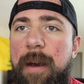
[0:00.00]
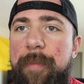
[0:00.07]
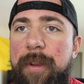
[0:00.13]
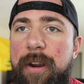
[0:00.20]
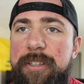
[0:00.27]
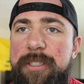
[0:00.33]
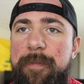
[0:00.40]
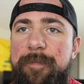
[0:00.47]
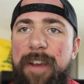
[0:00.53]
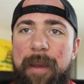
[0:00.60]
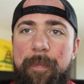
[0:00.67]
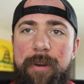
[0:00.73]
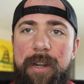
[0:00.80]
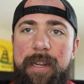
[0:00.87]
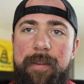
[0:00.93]
There are some
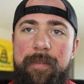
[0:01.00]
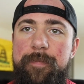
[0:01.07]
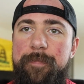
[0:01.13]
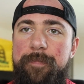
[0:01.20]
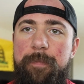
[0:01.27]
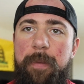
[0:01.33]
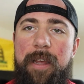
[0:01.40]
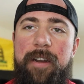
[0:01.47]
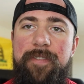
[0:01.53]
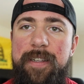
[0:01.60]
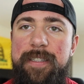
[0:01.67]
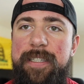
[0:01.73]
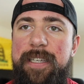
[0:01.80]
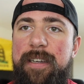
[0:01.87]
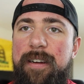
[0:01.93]
fat burning
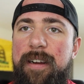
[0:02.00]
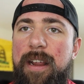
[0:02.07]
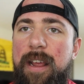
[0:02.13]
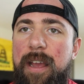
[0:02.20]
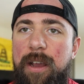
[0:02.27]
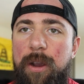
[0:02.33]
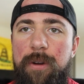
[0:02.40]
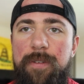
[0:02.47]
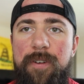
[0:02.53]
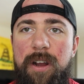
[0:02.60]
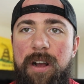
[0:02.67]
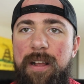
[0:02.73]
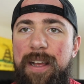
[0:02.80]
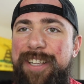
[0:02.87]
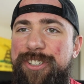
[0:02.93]
benefits here.
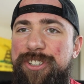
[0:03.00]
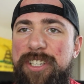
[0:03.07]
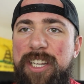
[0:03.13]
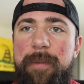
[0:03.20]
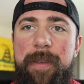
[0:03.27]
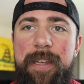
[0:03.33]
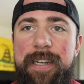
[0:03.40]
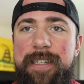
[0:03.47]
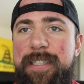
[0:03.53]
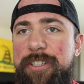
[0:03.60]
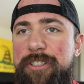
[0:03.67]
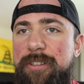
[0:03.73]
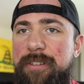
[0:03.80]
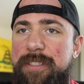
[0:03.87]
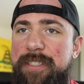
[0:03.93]
Overall, it's just gonna be an
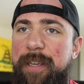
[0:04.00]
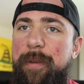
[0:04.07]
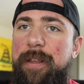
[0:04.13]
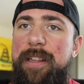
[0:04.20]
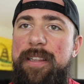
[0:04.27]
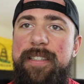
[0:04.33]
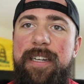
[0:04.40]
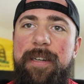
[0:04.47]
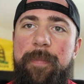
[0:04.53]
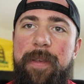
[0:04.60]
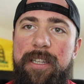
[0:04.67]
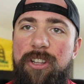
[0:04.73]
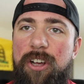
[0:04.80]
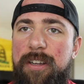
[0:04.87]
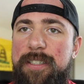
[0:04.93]
additional stimulant. It's gonna be
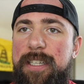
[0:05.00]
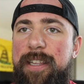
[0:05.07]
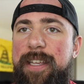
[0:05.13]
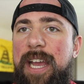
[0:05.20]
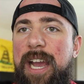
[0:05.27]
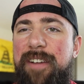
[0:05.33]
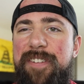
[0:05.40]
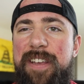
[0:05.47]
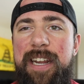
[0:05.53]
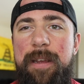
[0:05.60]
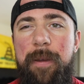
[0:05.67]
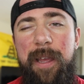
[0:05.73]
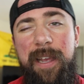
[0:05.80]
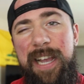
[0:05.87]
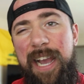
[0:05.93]
alongside the
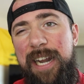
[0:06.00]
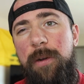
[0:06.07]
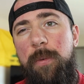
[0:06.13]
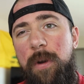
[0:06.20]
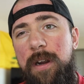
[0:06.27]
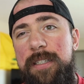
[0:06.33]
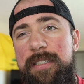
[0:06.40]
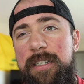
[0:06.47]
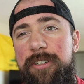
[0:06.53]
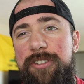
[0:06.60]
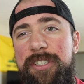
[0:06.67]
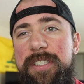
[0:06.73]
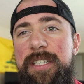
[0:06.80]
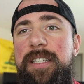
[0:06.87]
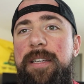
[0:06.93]
caffeine. It kind of works
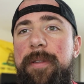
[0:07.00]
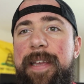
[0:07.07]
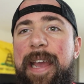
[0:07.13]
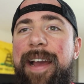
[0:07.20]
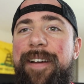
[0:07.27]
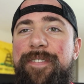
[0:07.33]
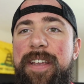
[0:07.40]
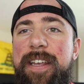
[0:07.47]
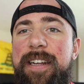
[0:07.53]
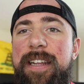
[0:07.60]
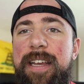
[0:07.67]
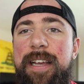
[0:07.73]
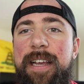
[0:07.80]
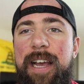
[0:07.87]
synergistically with caffeine.